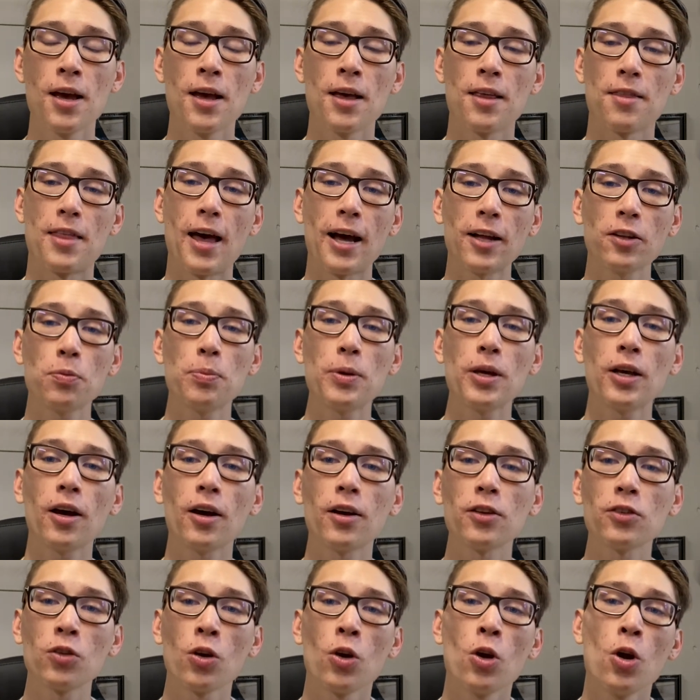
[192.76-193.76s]
That's
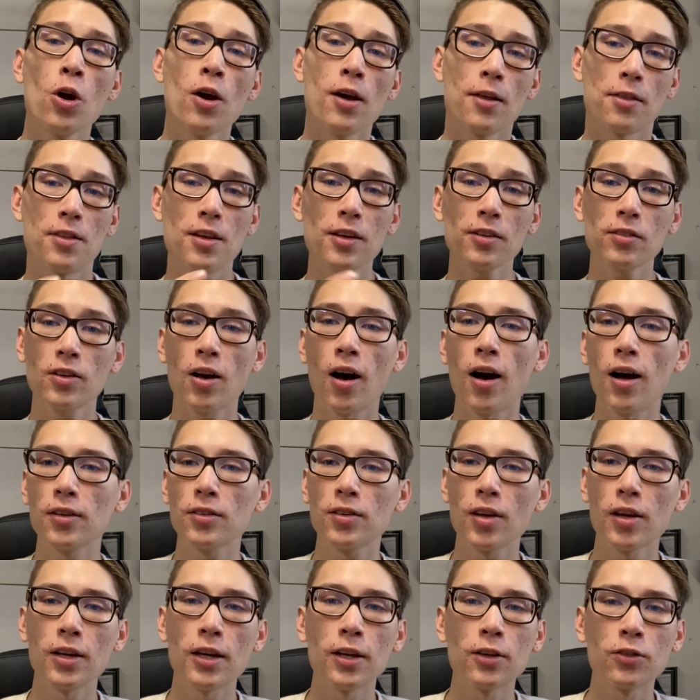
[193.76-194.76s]
because this
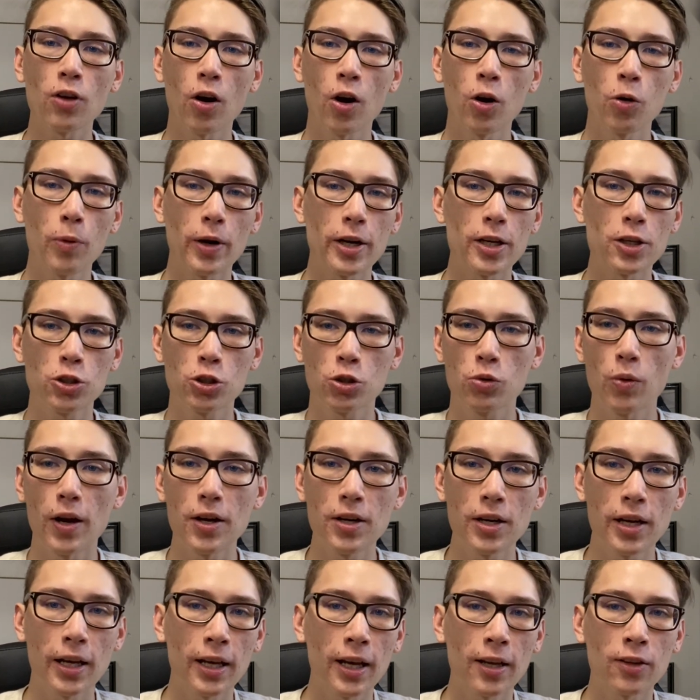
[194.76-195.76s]
content is already
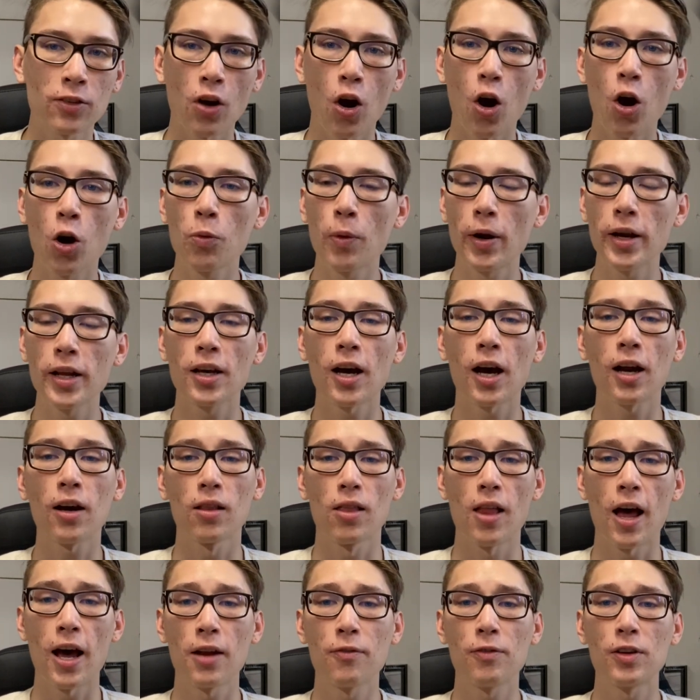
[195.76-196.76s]
trending, it's already got a
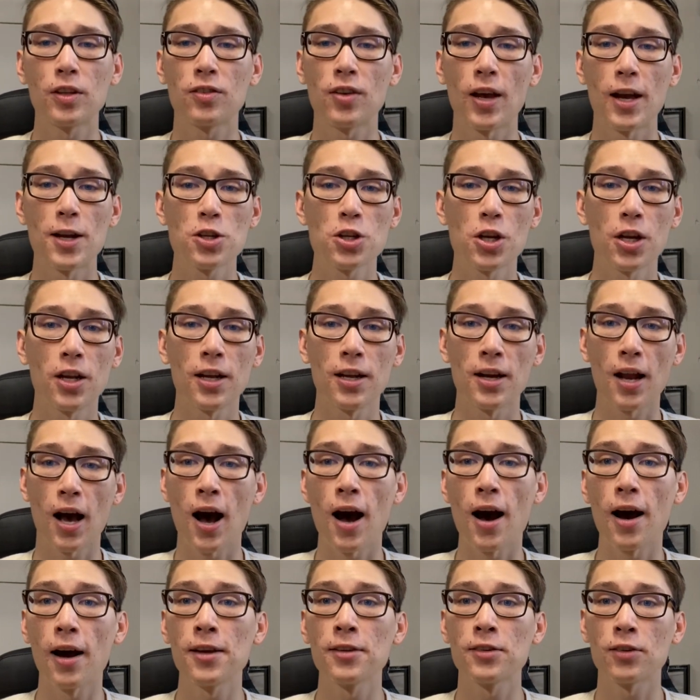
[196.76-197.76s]
lot of attention and
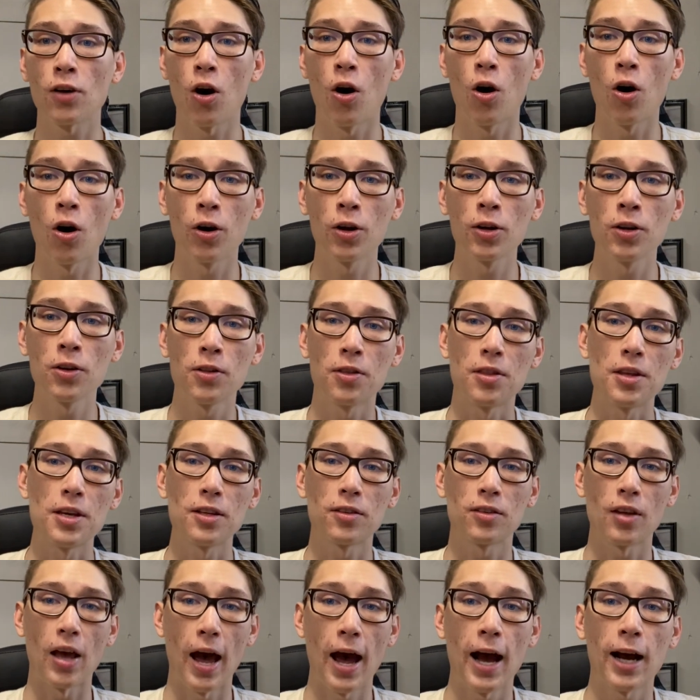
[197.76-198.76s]
eyes on the
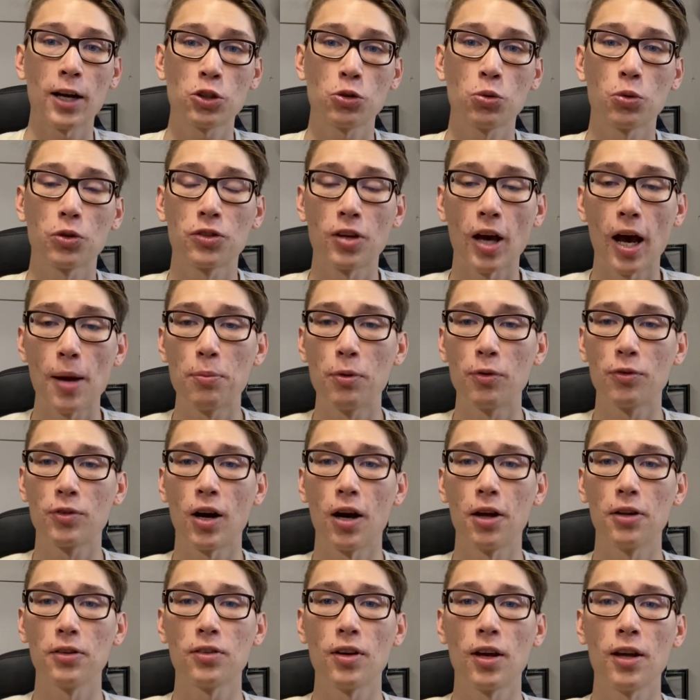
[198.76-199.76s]
actual type of
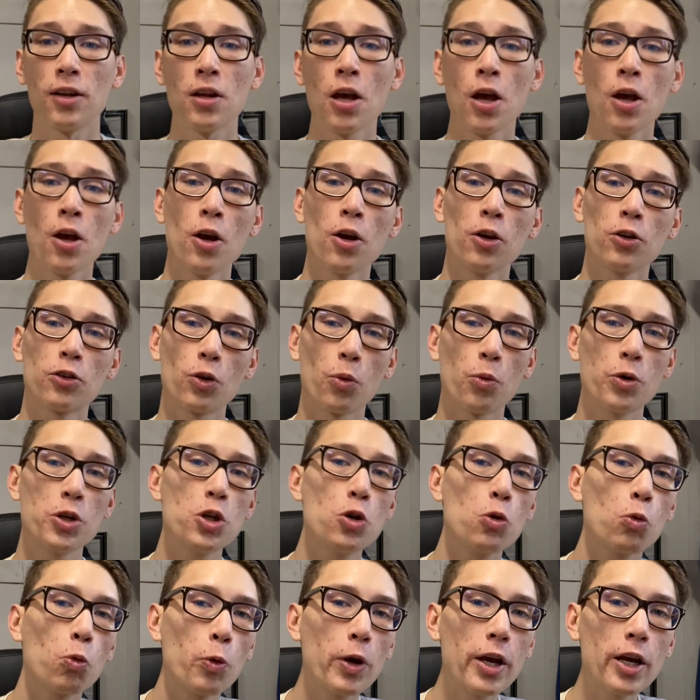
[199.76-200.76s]
content. So when
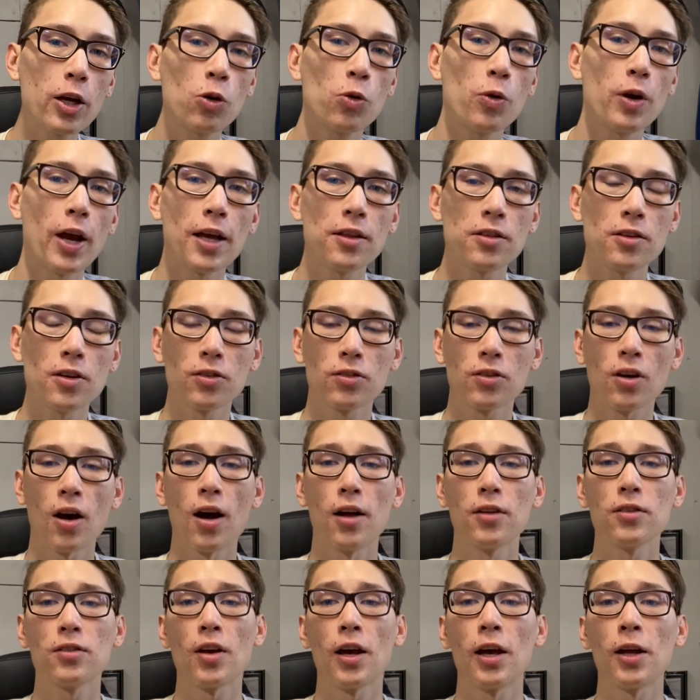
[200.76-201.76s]
you recreate this
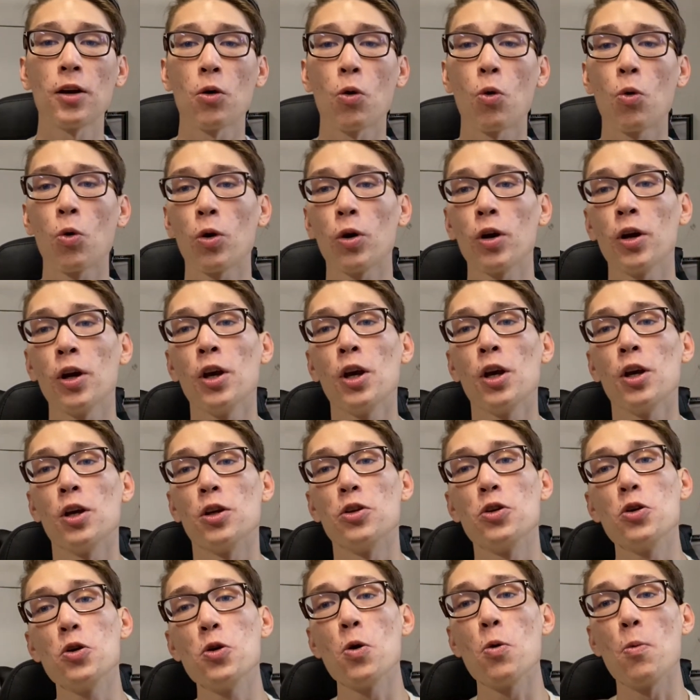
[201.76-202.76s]
content or
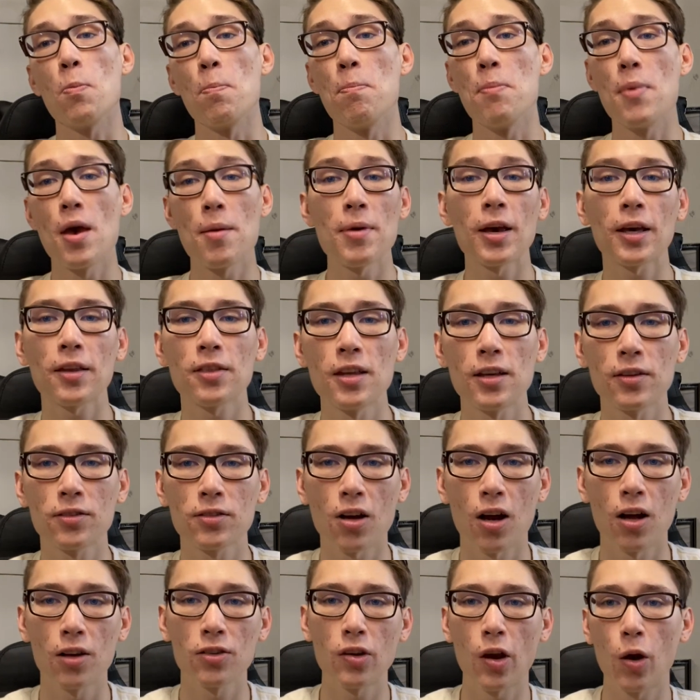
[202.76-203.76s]
you mimic this
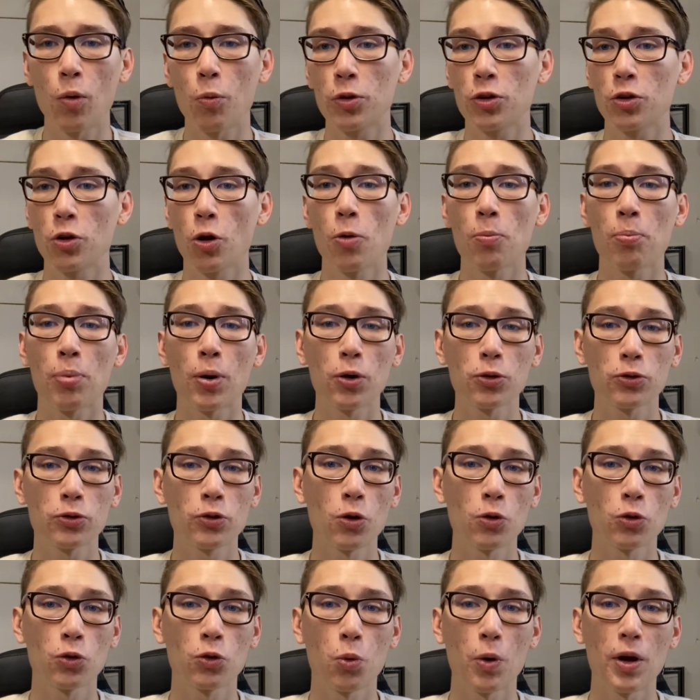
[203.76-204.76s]
content with your own
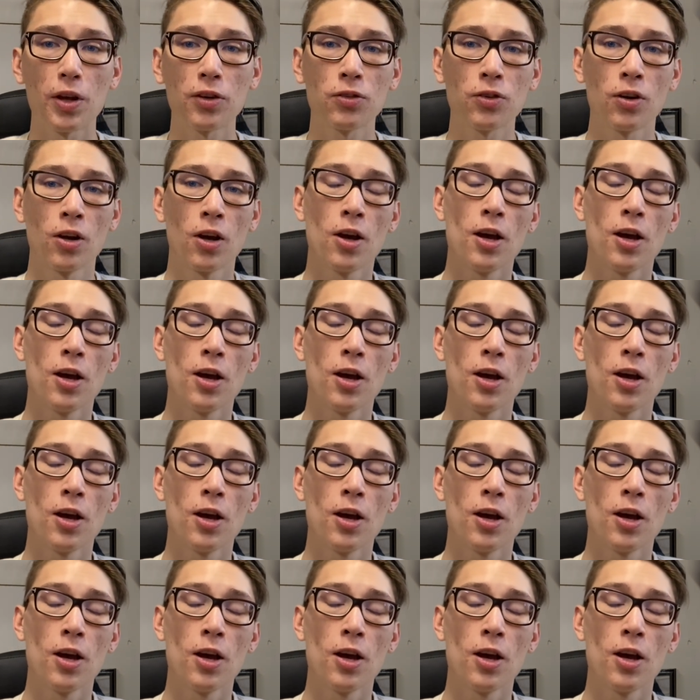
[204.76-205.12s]
personal twist,